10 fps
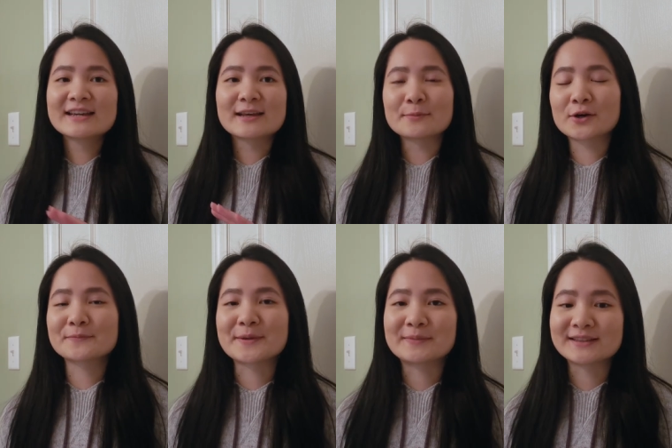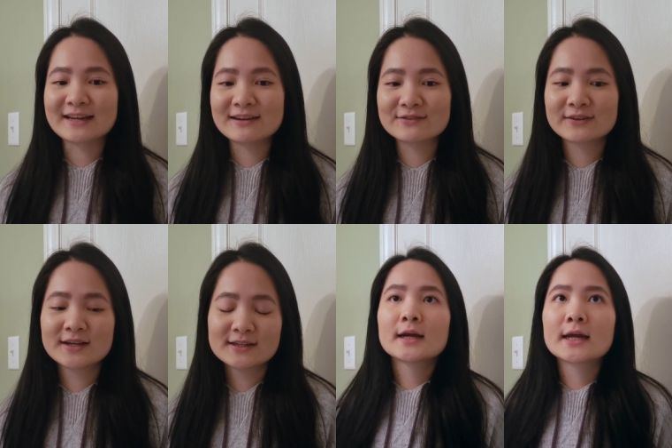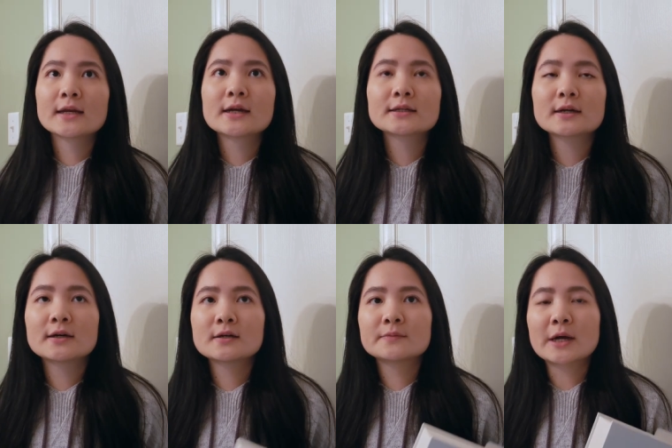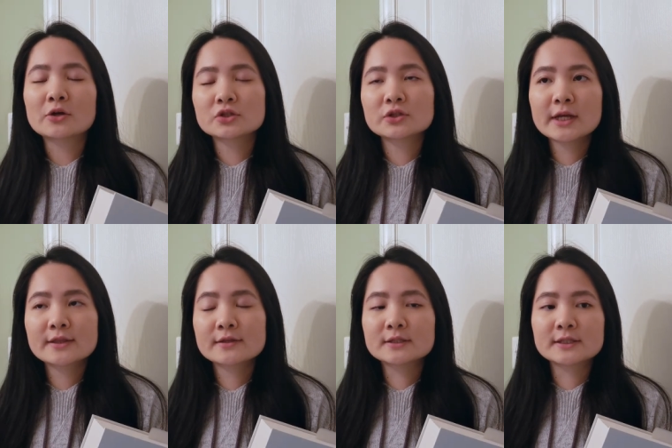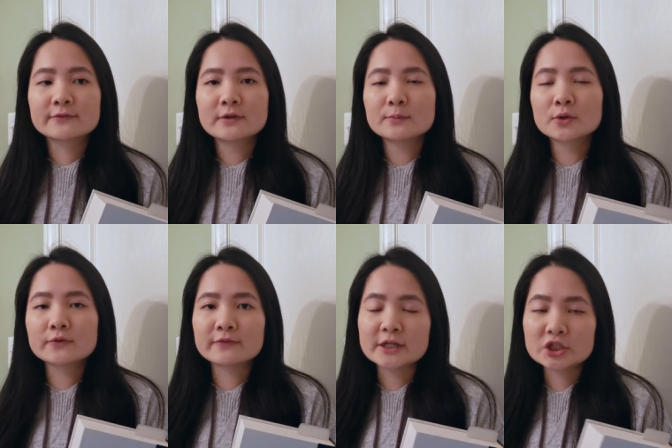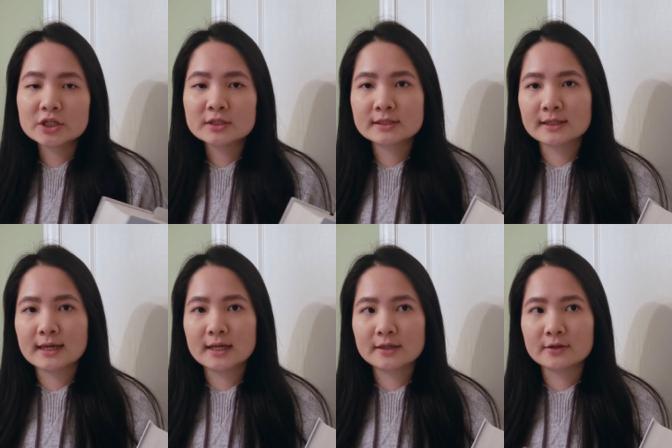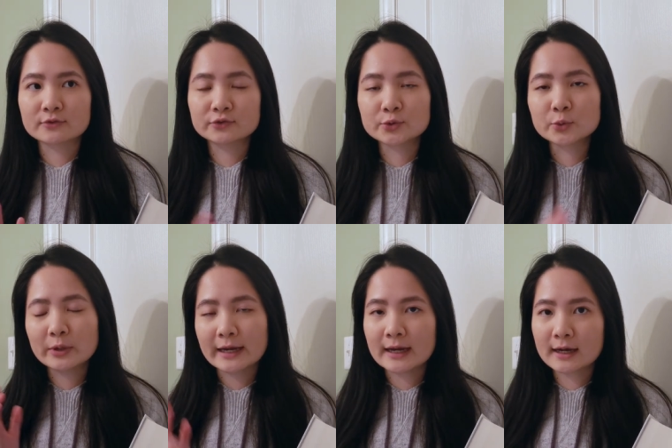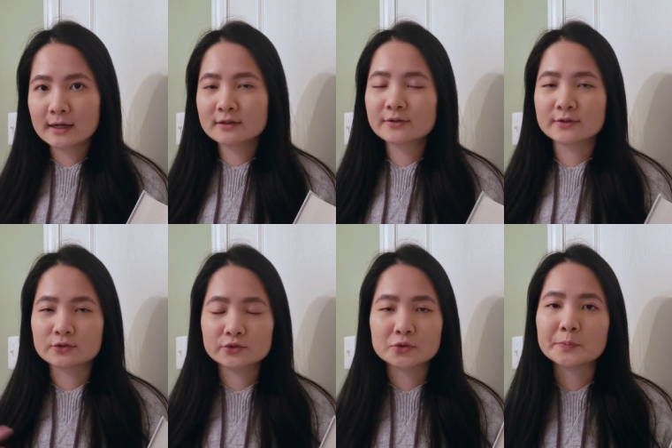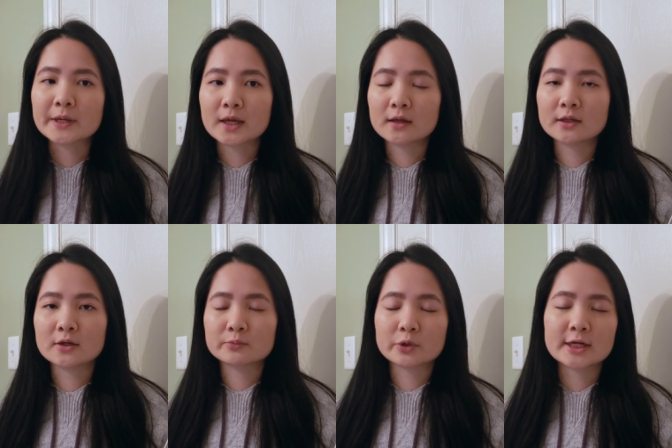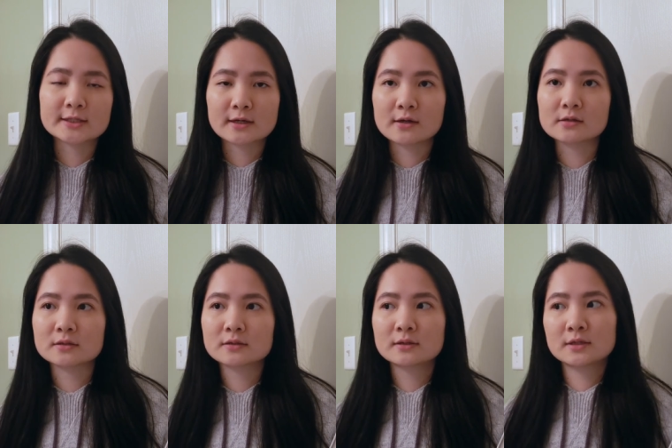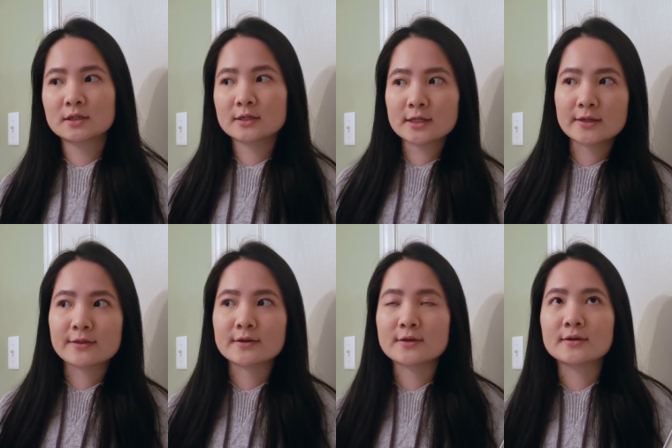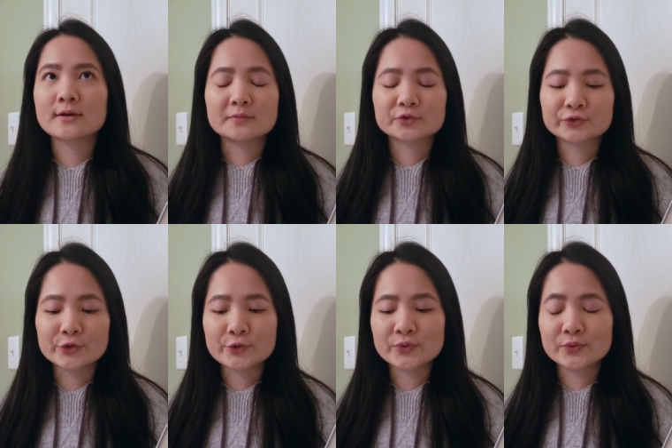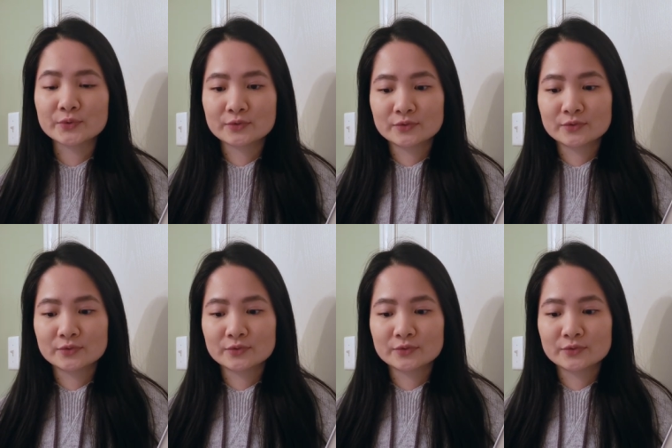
that part made me laugh. And um, I also like the different motivations that the crew had, the crew being like Bryce Hunt Ithan, Ruhn,